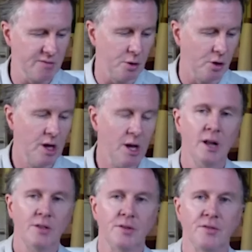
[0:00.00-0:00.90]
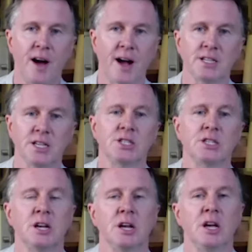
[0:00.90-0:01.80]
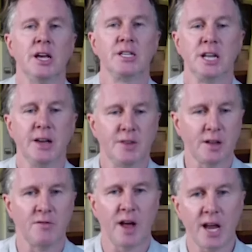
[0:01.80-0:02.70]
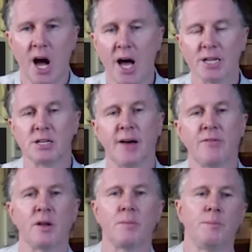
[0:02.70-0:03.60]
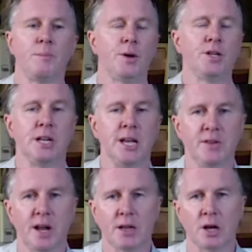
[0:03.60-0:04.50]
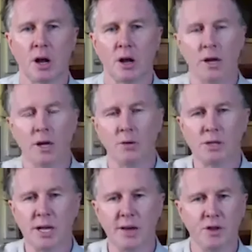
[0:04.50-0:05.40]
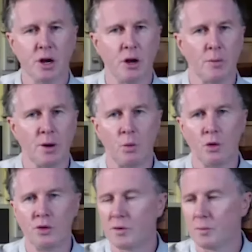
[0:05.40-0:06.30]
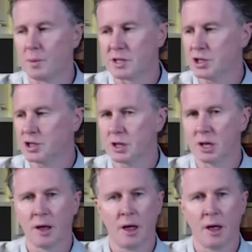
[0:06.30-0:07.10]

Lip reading: But the fact is, he's leaving at the very highest level, but he's leaving at the club, you know, he's leaving the club in a wonderful position,